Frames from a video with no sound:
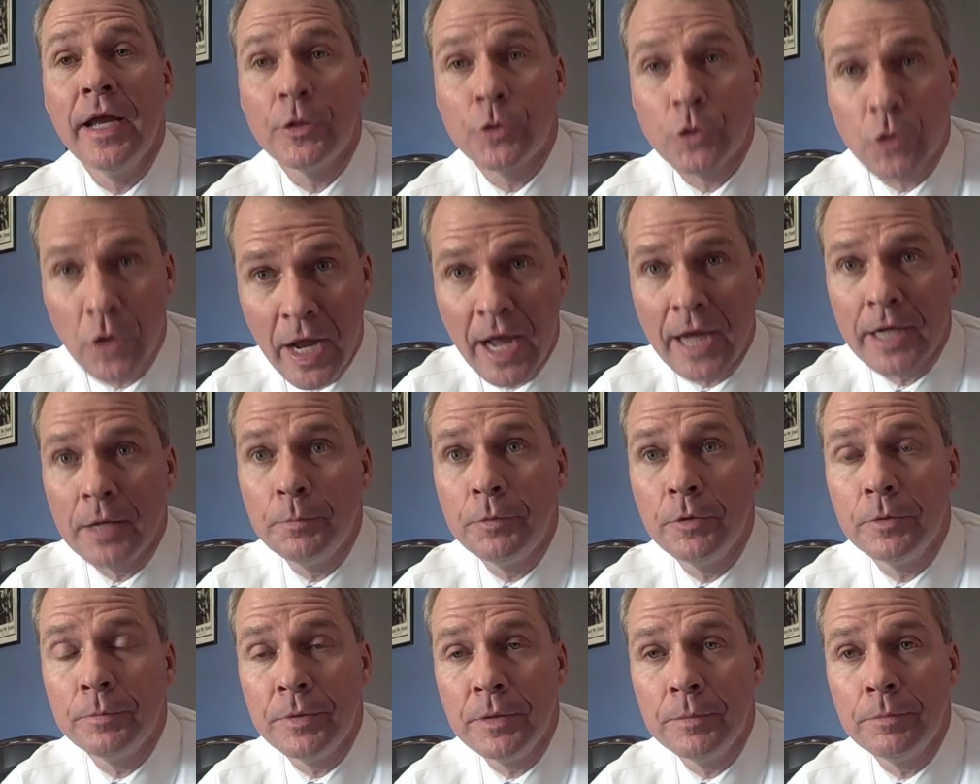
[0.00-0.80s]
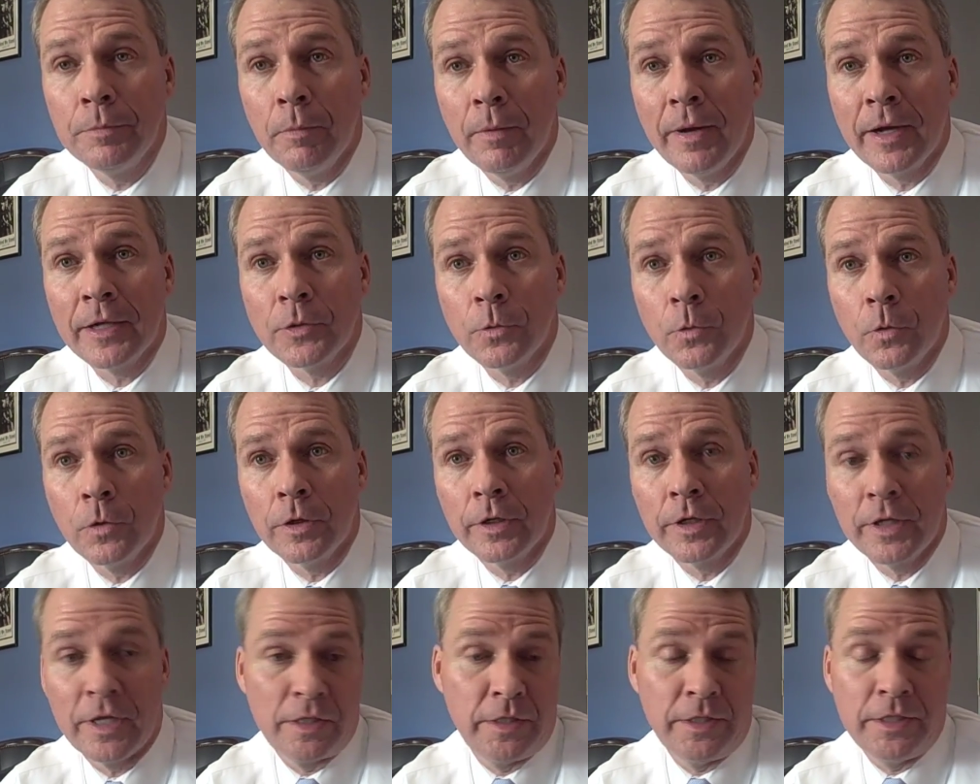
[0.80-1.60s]
trying to put people back to
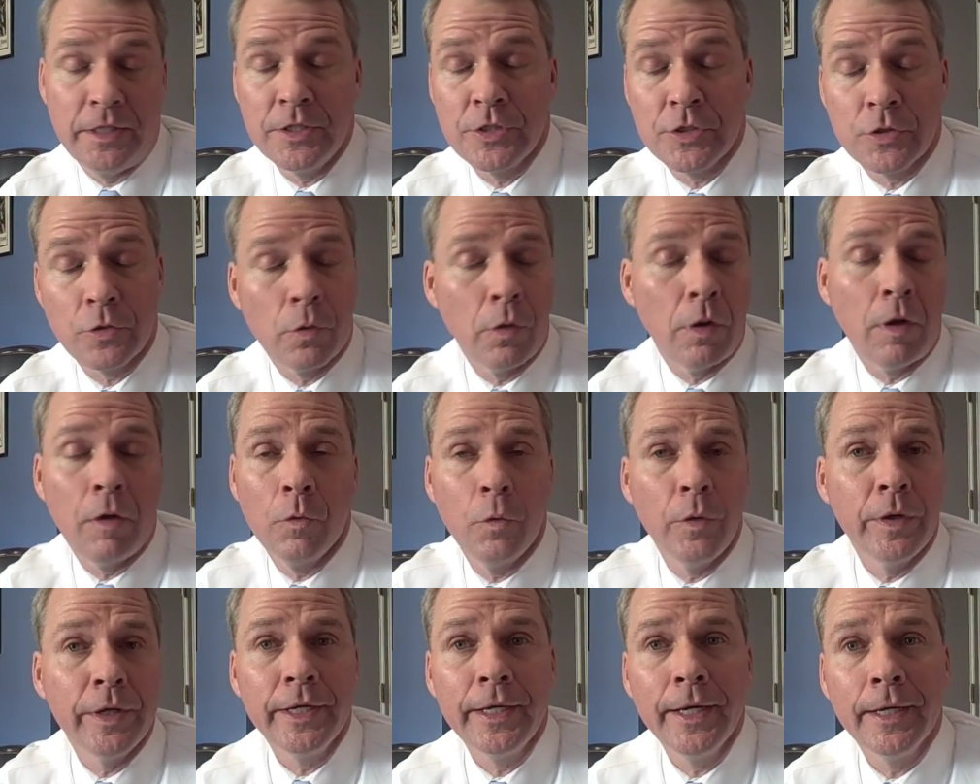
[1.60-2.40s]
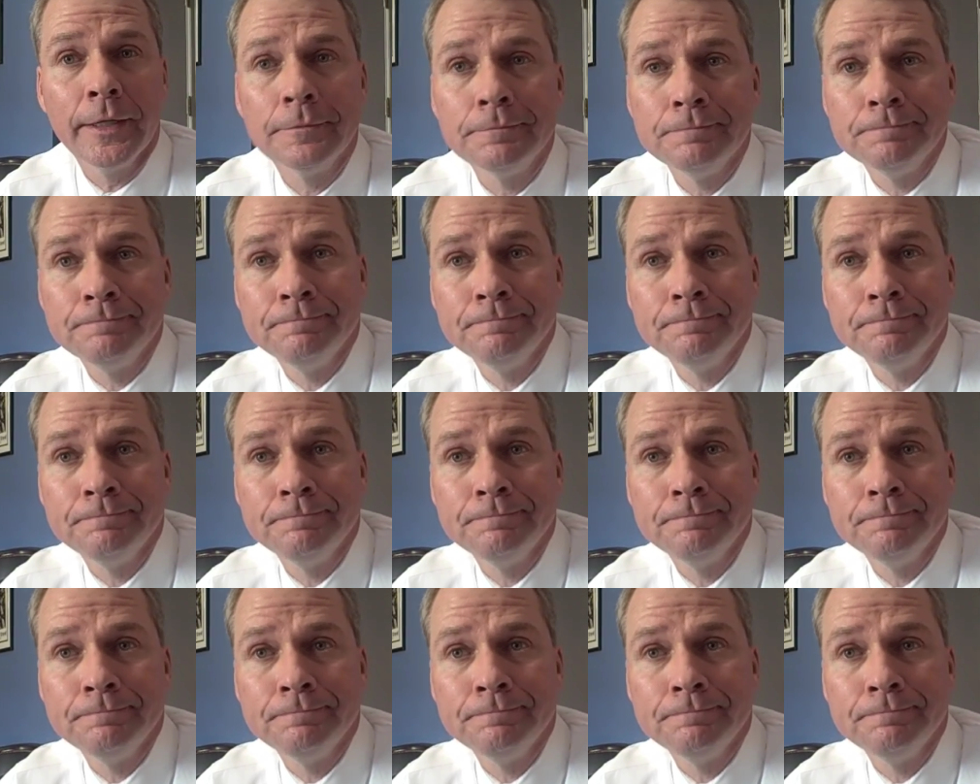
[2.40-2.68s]
work, I think it's the wrong way to go.